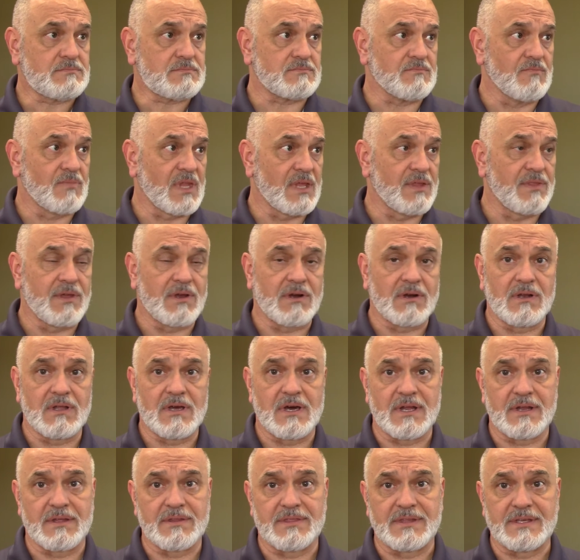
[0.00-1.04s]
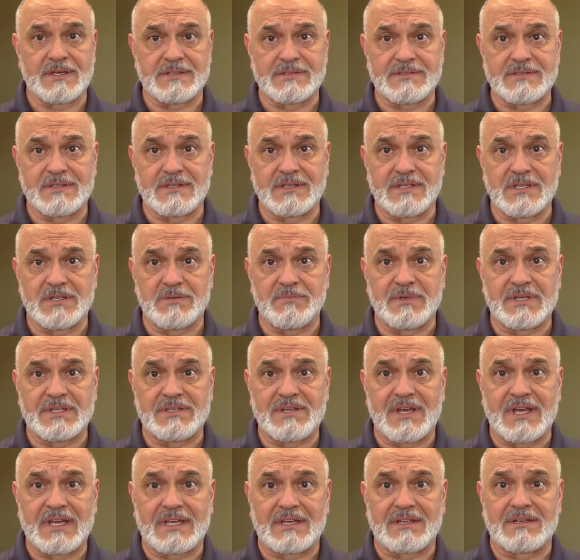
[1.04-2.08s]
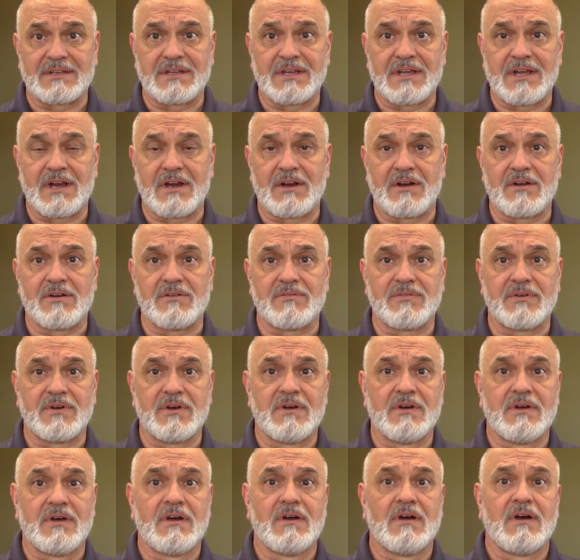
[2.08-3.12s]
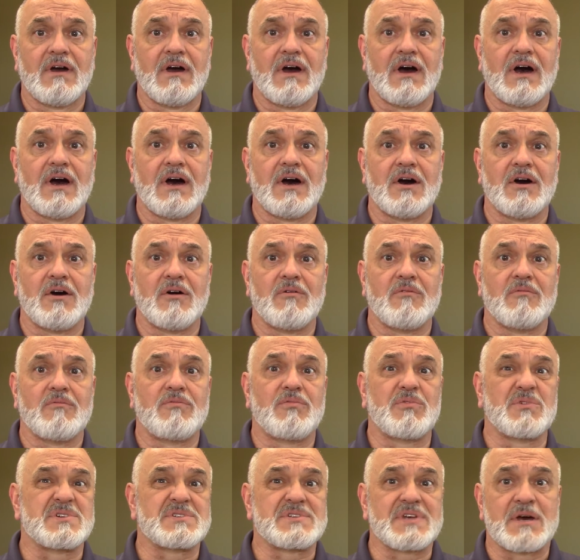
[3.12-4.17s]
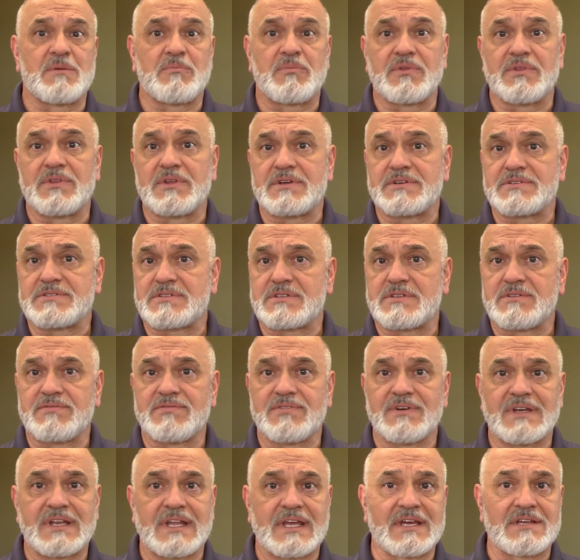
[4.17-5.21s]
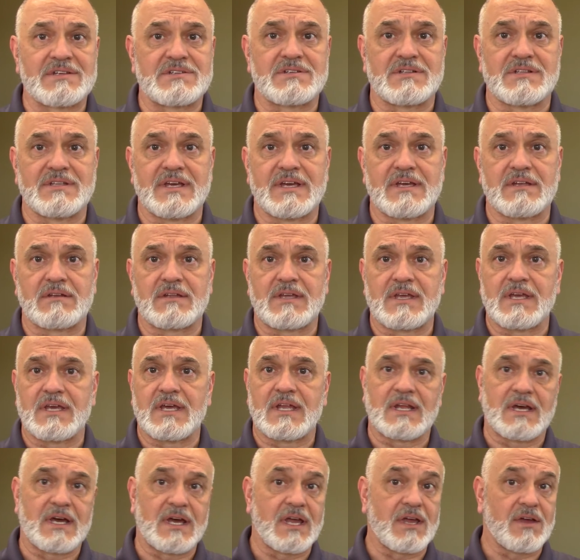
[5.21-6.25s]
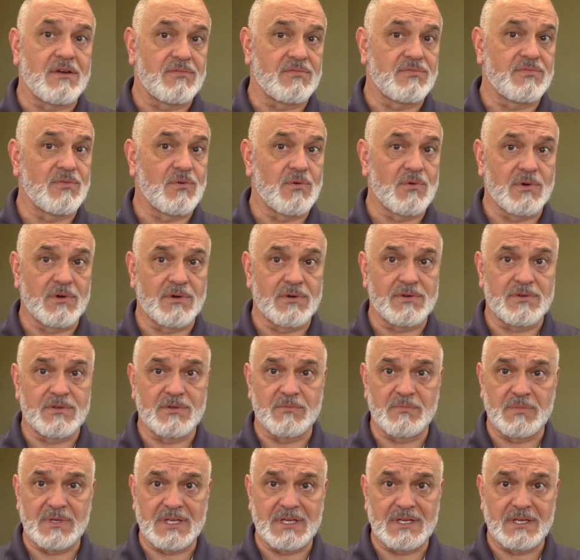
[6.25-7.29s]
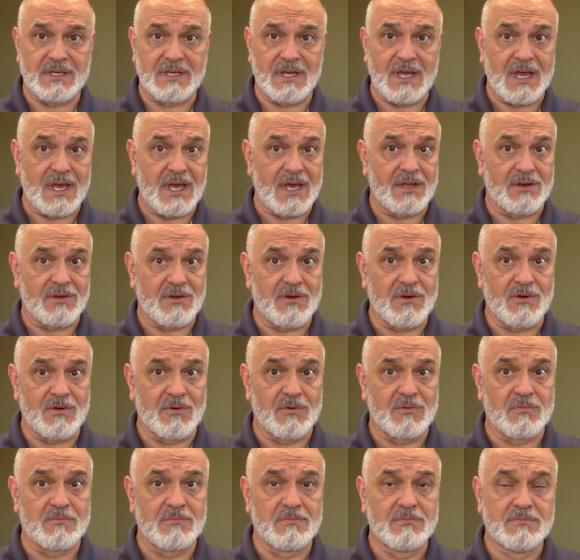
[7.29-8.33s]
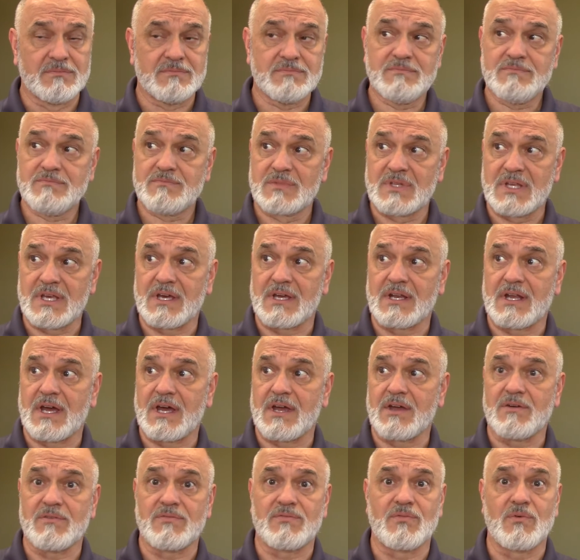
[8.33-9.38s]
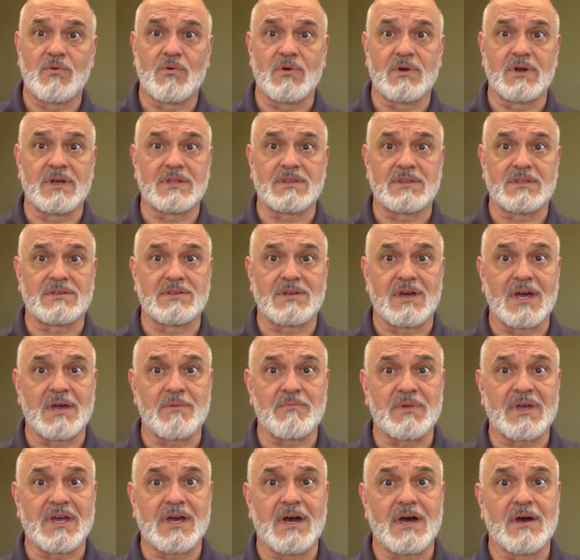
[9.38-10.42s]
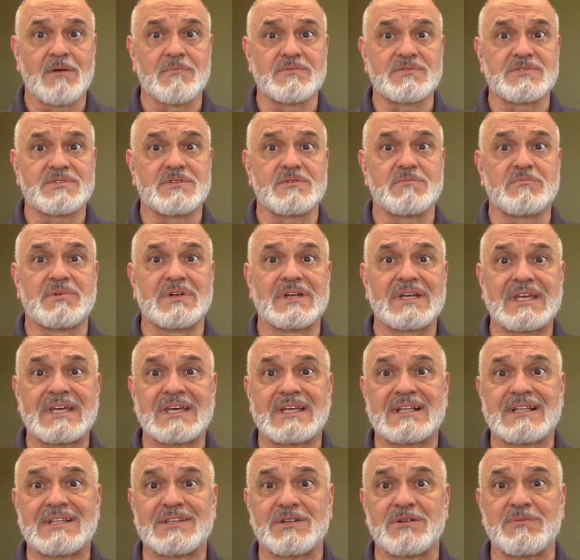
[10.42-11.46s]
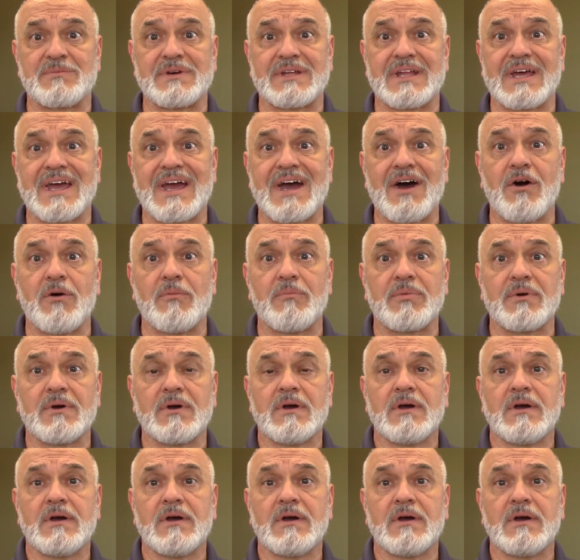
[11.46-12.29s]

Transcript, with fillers: There are a lot of things that need to be taken care of. Um, for example, there's the financial end. Can I afford to be at home can I afford at the time comes to bring in a little bit of help?